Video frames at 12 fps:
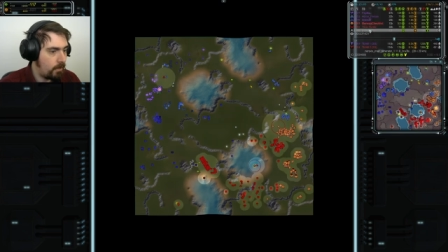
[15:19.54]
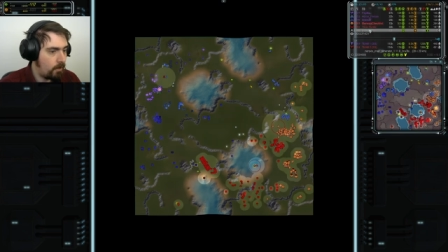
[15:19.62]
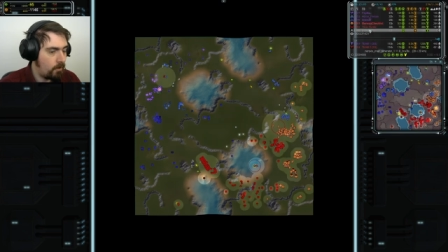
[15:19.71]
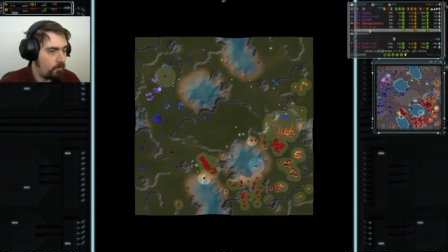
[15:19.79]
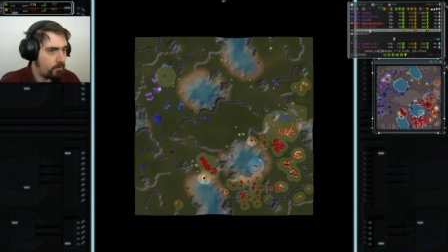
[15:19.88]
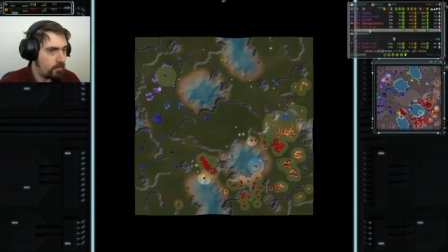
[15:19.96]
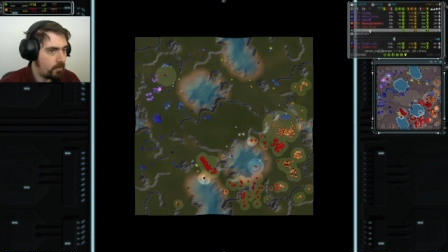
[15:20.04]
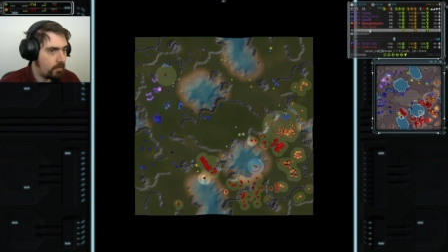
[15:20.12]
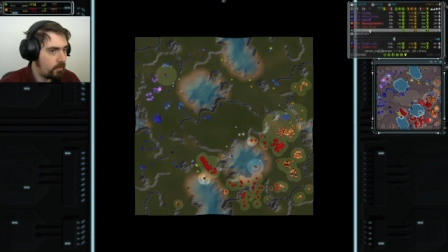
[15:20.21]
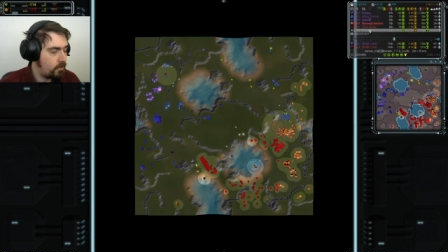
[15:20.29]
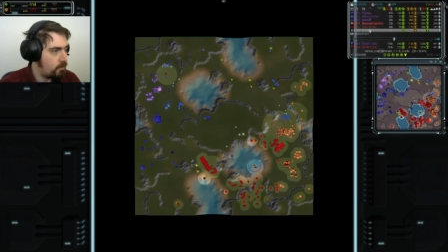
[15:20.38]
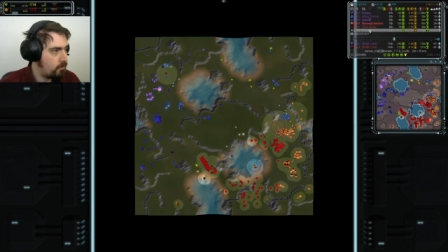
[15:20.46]
Over to
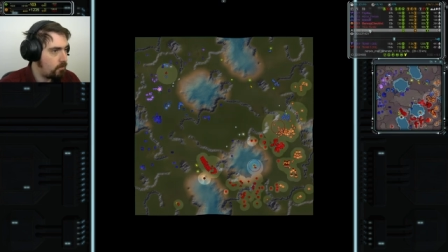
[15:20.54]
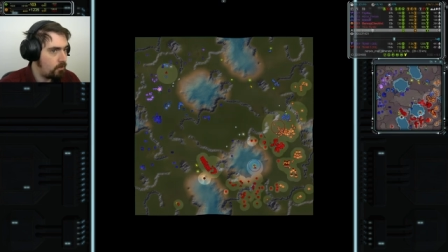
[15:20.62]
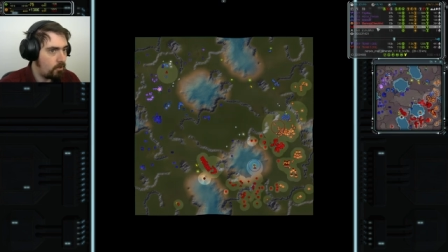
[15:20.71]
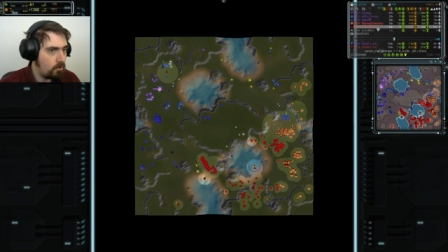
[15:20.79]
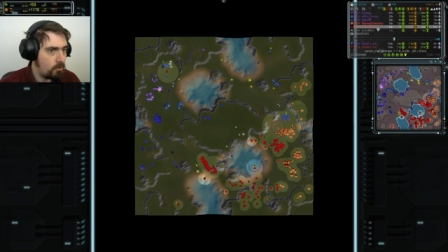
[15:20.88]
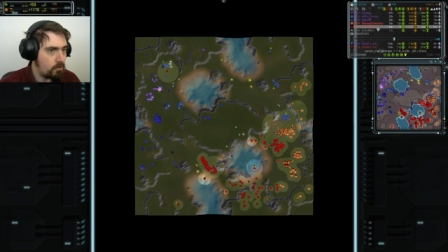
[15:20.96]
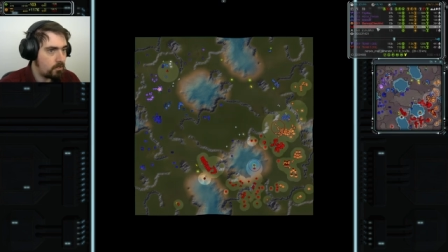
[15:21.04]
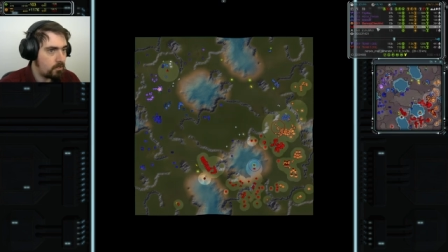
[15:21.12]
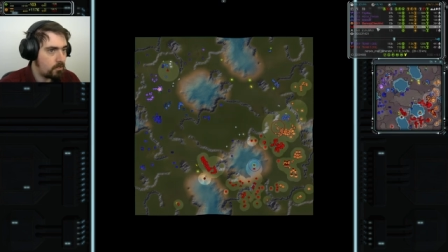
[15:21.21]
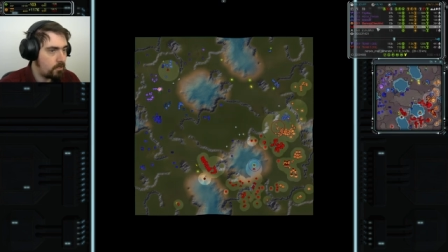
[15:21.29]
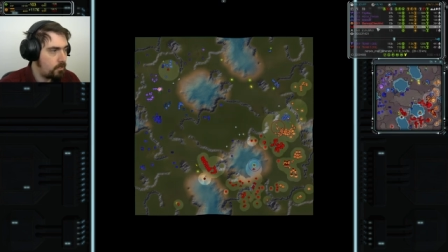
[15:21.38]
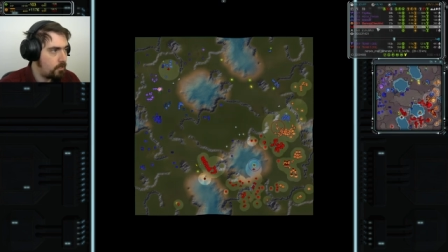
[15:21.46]
the hot
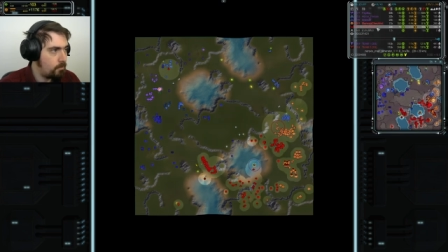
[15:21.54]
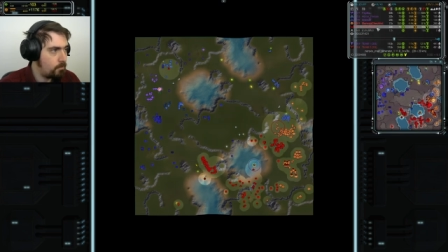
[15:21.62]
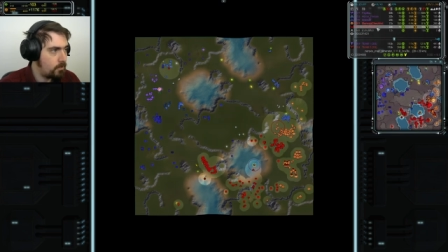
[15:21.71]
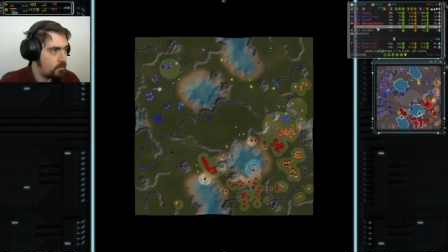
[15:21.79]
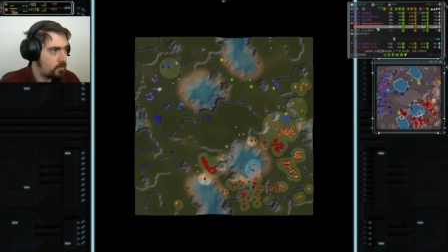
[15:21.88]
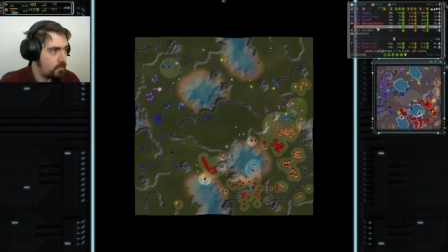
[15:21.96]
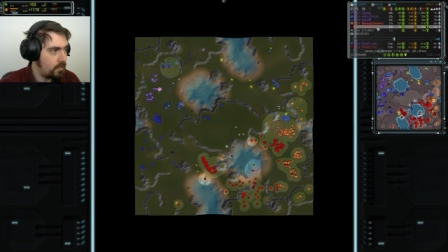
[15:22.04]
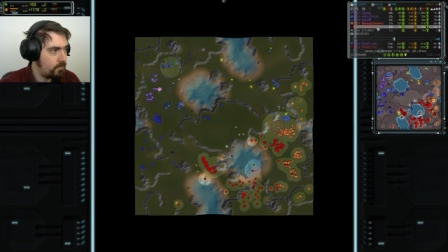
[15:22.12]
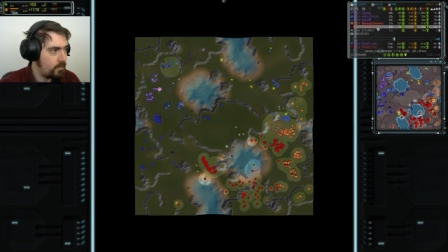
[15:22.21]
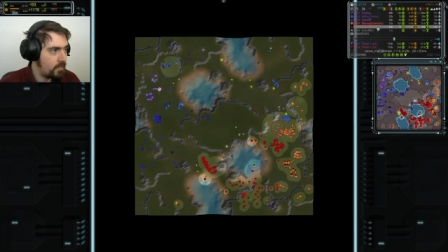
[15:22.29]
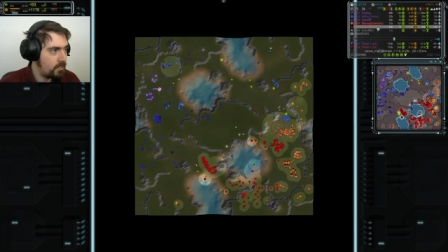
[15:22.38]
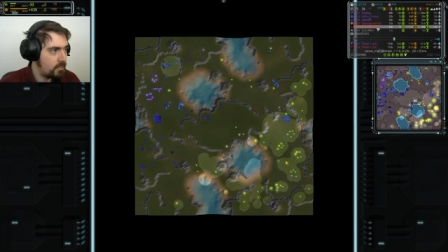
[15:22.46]
team. Geneva
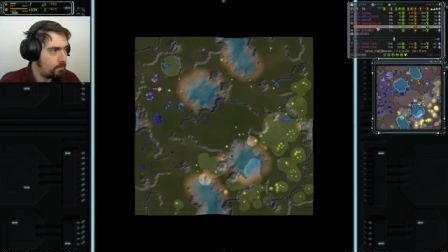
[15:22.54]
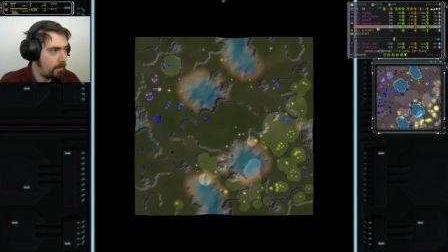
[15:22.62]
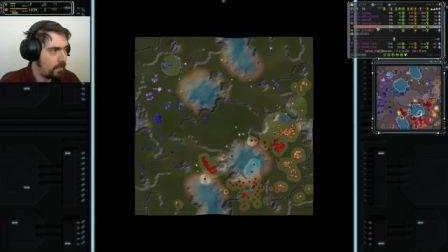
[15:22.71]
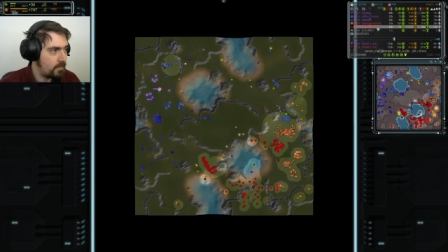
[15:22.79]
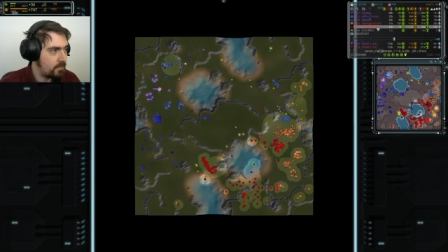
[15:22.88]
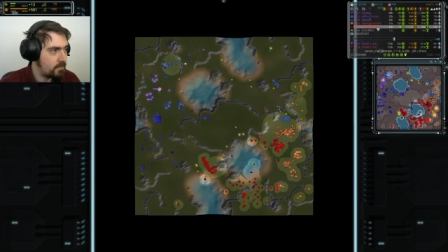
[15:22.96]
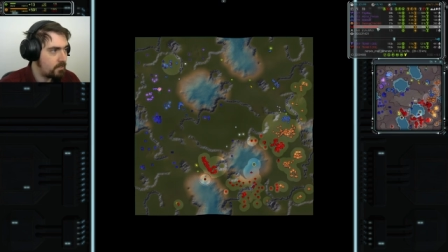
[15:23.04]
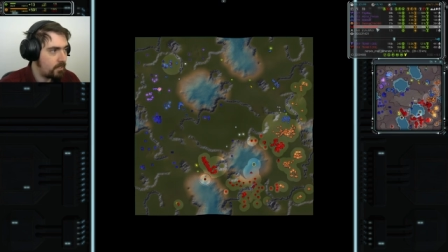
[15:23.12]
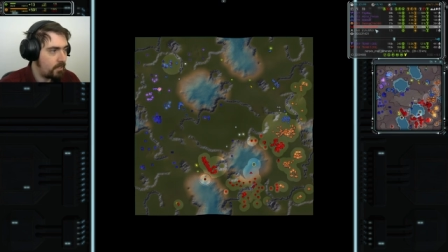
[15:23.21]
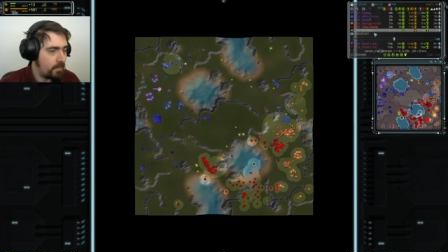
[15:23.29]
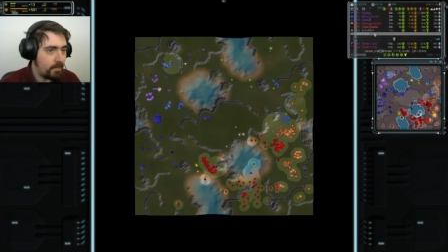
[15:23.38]
nicely balanced.